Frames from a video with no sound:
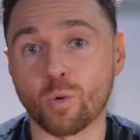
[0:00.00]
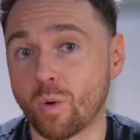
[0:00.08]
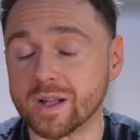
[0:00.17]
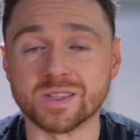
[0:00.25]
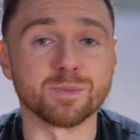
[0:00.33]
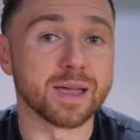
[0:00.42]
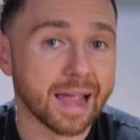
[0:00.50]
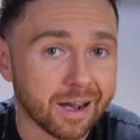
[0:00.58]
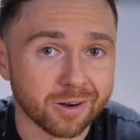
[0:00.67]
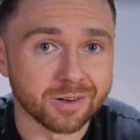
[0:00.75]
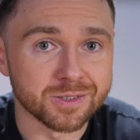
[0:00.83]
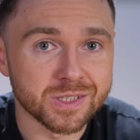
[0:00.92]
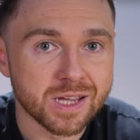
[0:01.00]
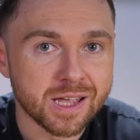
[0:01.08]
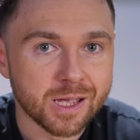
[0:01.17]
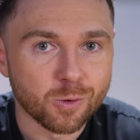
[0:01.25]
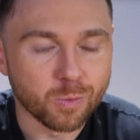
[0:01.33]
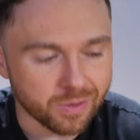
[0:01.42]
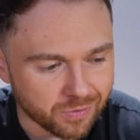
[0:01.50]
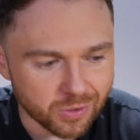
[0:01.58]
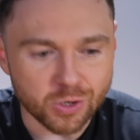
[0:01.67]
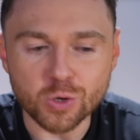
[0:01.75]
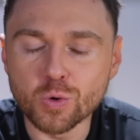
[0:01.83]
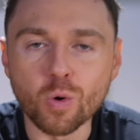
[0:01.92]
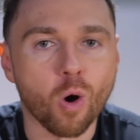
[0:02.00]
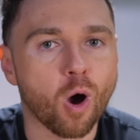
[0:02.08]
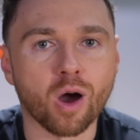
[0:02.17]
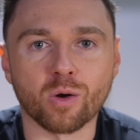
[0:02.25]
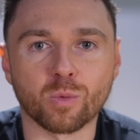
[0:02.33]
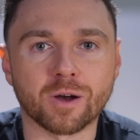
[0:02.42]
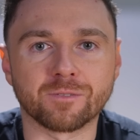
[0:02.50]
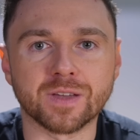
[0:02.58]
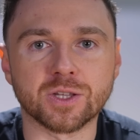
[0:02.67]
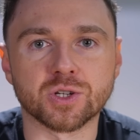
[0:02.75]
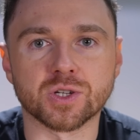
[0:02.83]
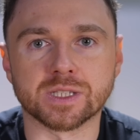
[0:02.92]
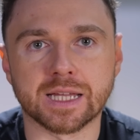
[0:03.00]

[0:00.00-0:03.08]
quantum errors with new hardware features